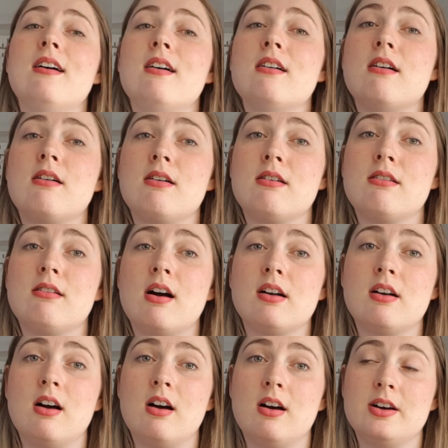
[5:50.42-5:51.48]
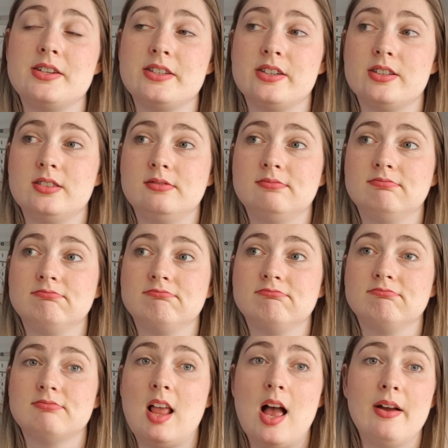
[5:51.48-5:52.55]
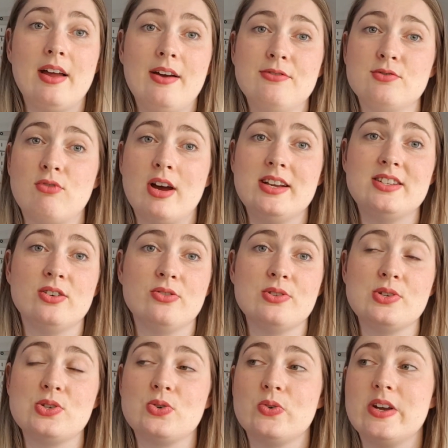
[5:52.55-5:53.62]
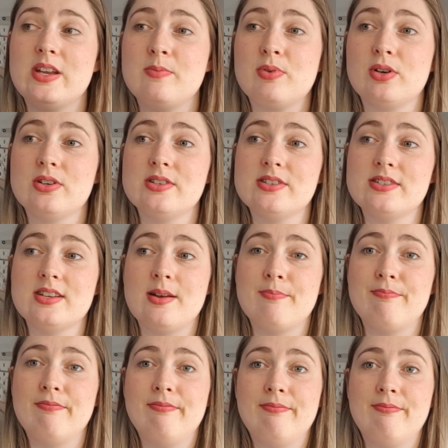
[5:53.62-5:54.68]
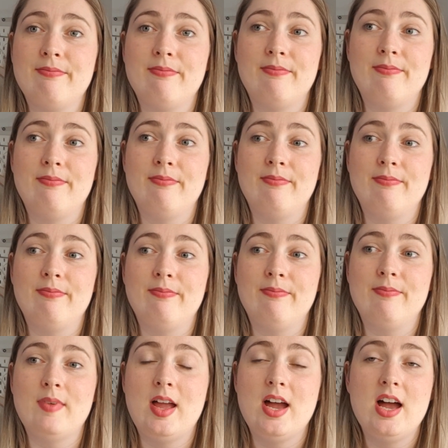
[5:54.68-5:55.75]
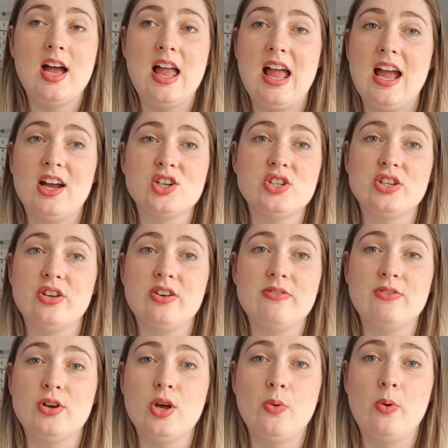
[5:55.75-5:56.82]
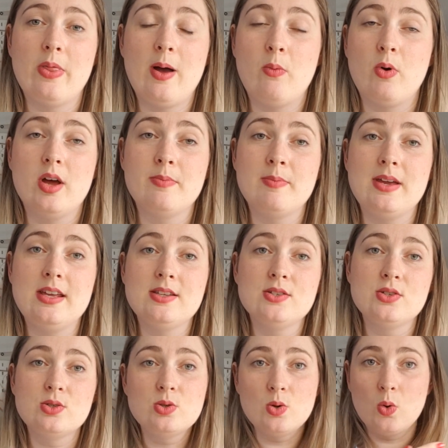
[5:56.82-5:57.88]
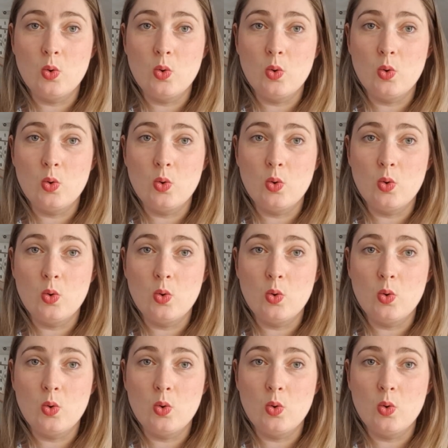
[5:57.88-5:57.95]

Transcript: Oh, a cardigan. I'm gonna have to write it on the screen because I actually don't even know what that word means.